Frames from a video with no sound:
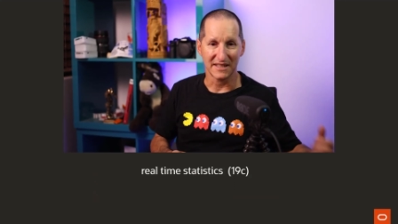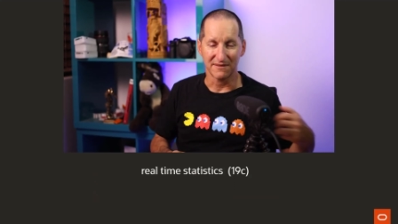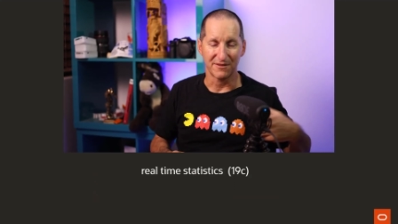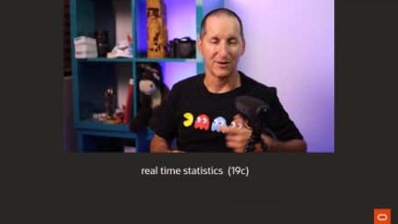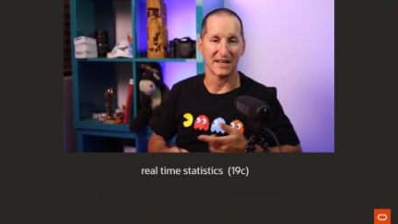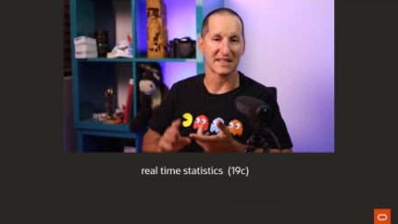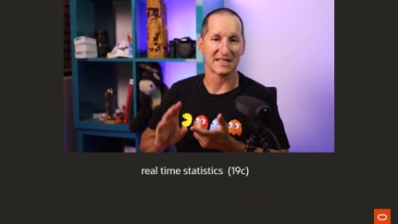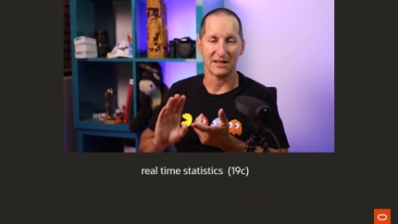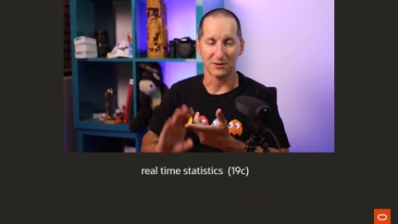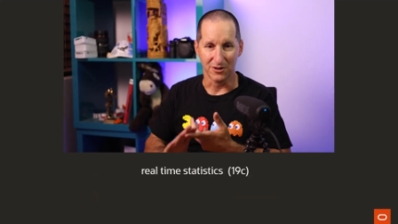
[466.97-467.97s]
if you're running,
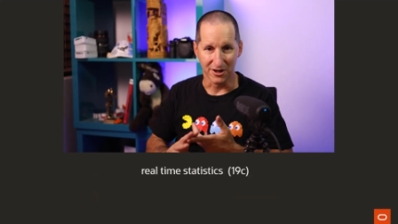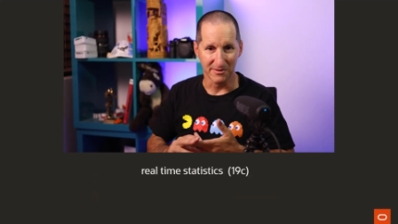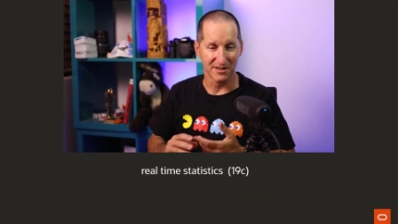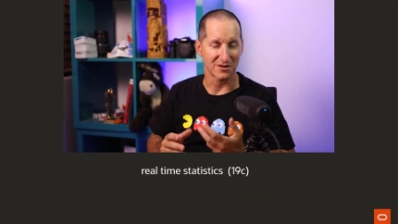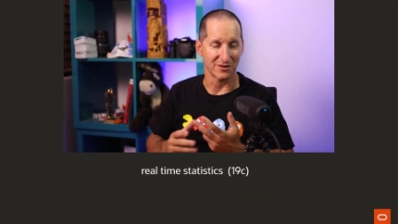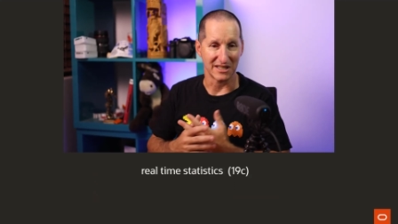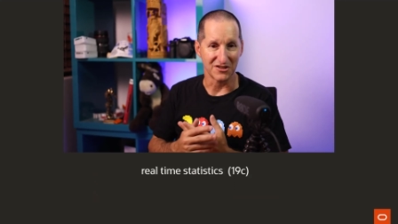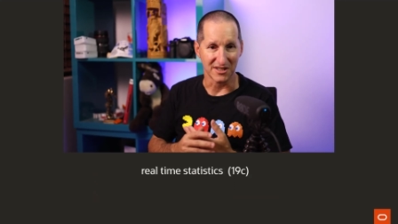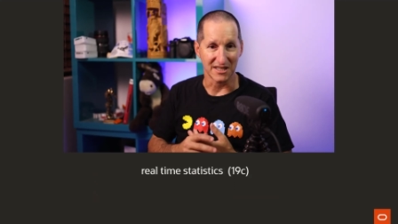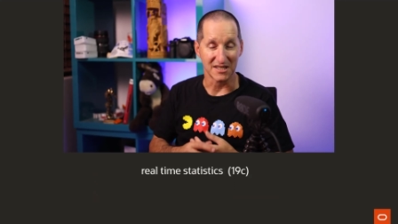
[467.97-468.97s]
say, autonomous or an
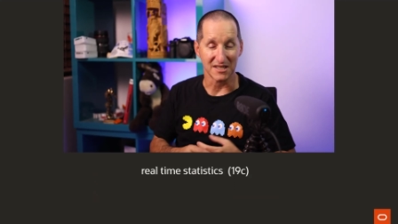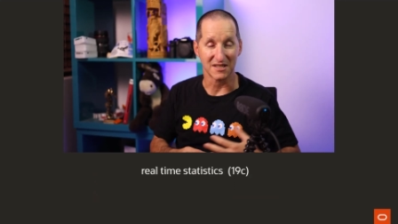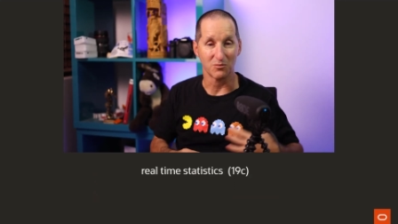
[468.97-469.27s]
engineered system,